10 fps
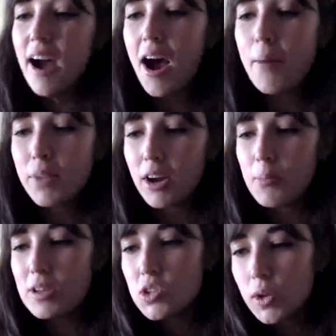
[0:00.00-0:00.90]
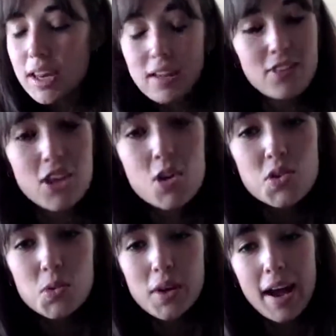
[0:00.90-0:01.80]
I'll be joining the
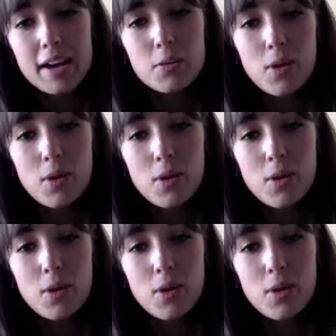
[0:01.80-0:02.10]
usual gang.